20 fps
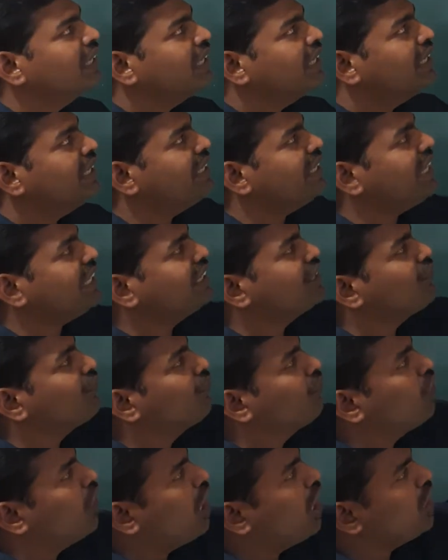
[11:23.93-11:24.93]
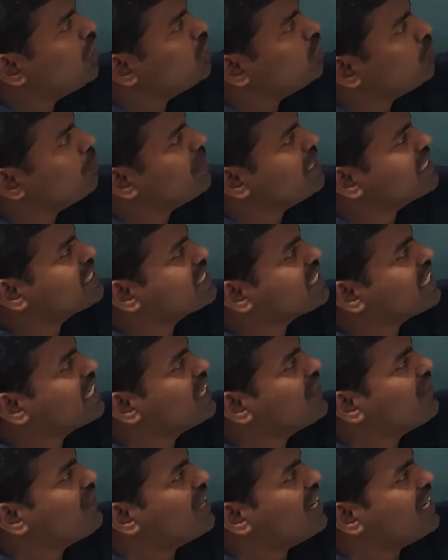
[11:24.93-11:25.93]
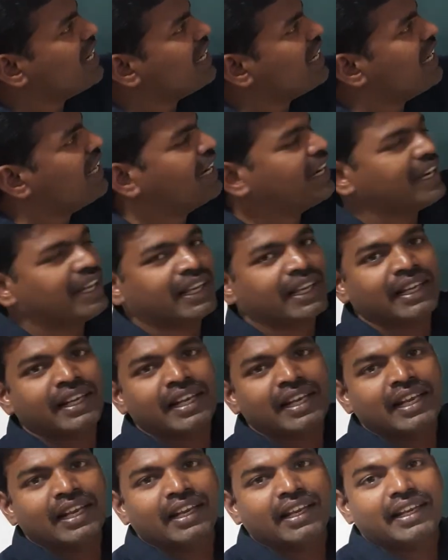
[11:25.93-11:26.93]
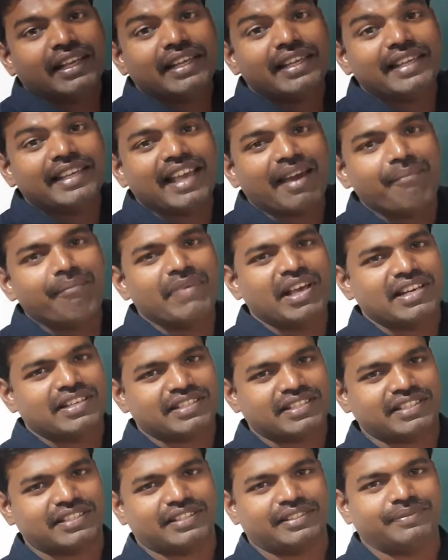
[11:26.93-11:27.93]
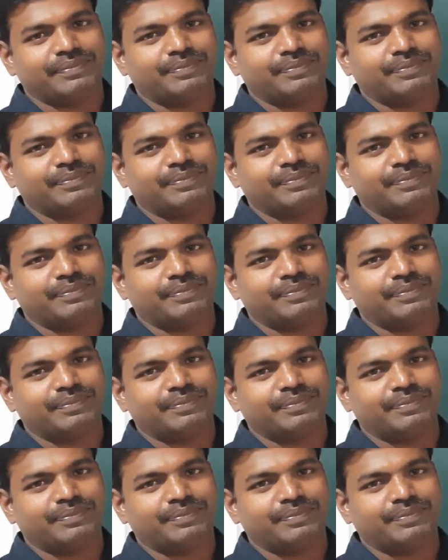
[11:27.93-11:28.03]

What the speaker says: here the volume is given in mLs,